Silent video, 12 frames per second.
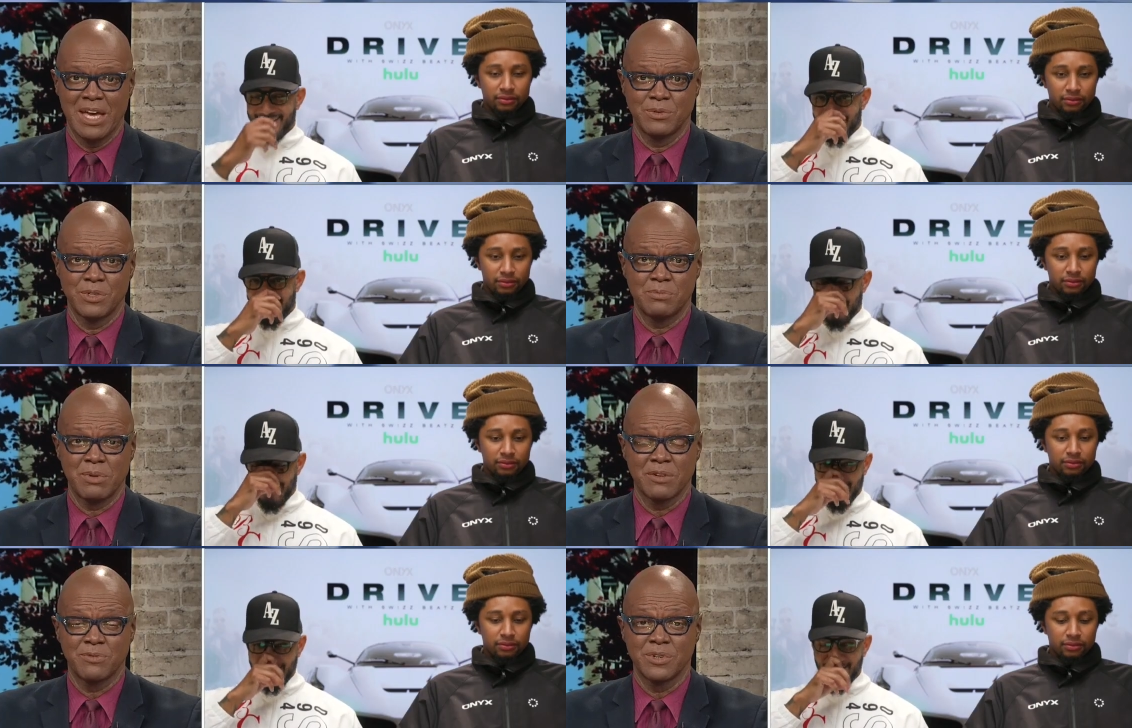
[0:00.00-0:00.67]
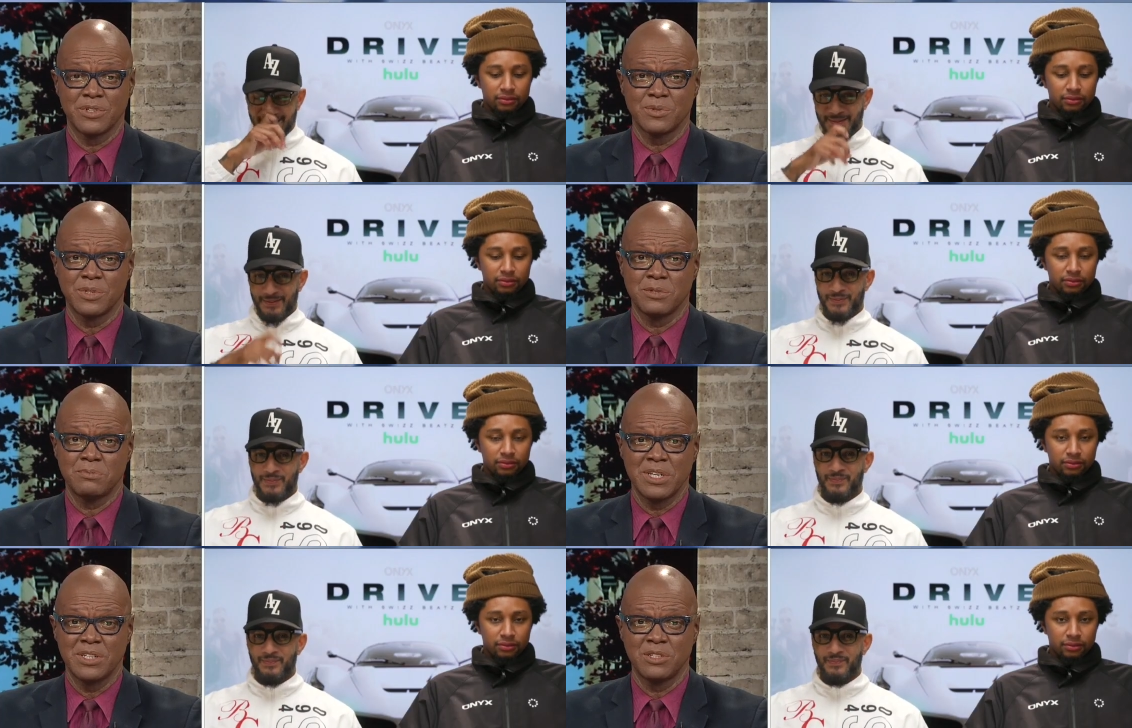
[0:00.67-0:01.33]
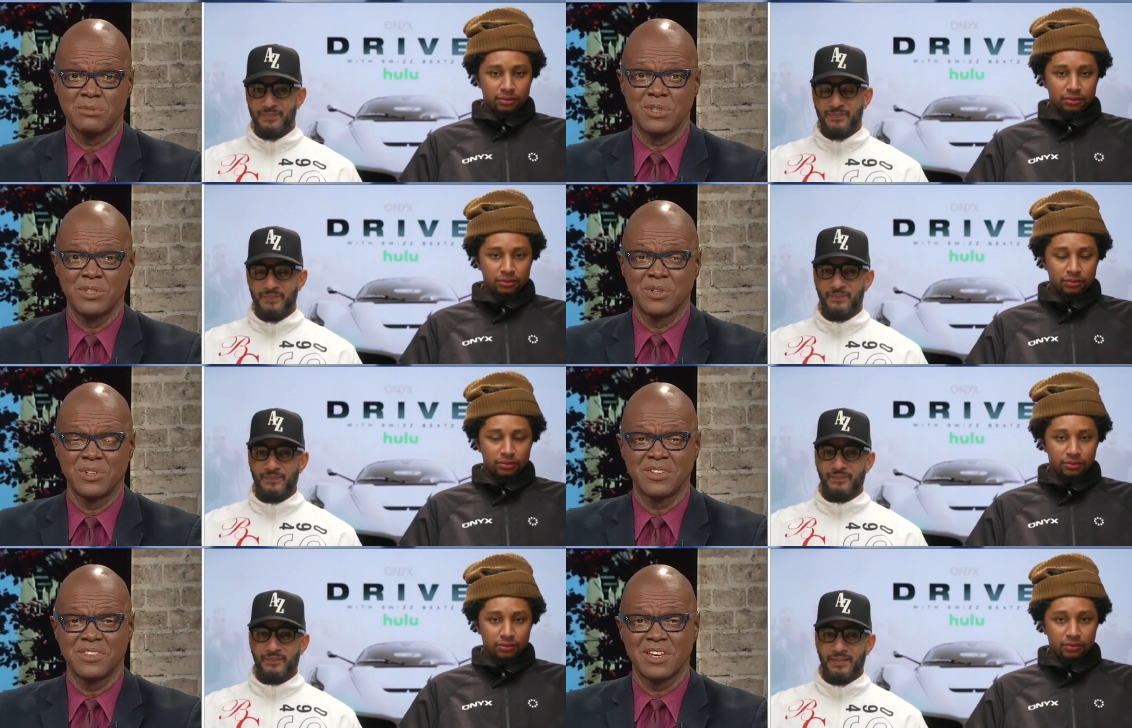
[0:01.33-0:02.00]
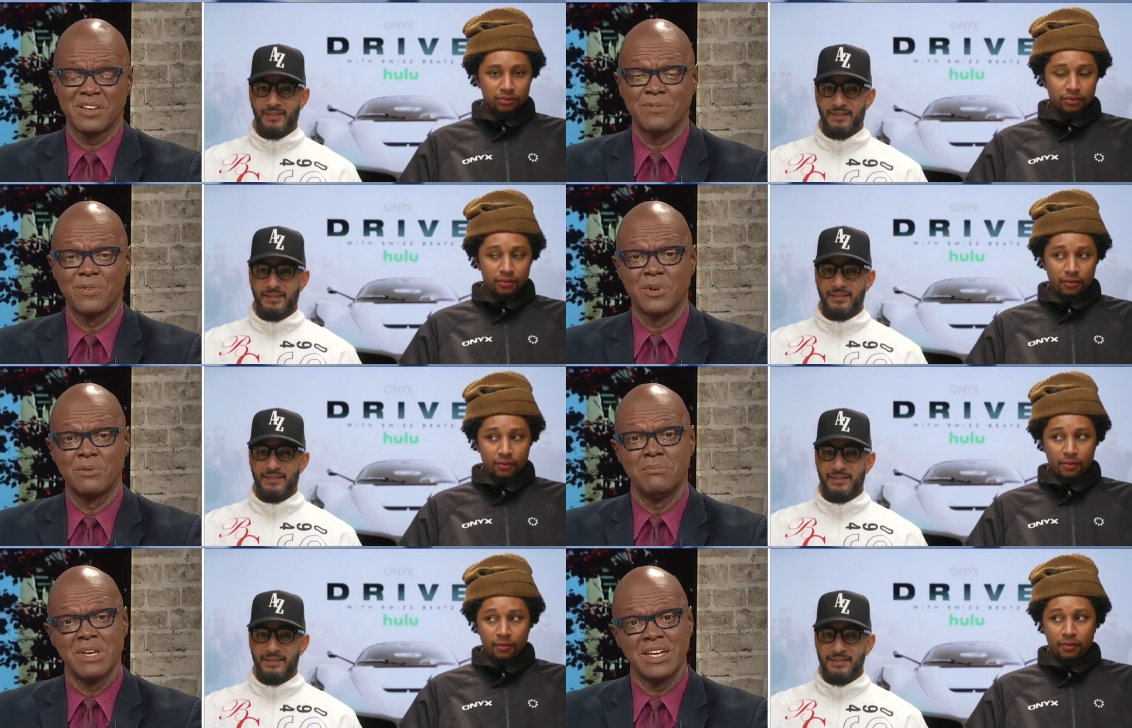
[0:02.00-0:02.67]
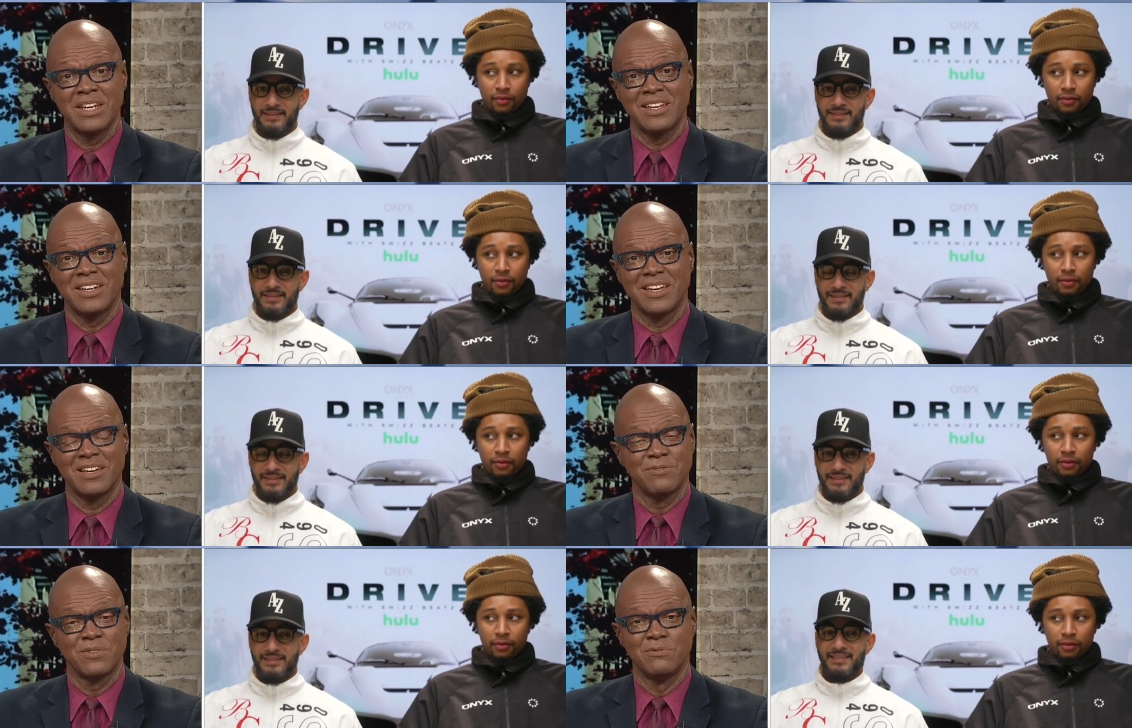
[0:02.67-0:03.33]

Speaker 1: respect for you, Swizz Beatz. You've been doing your thing for a minute, and from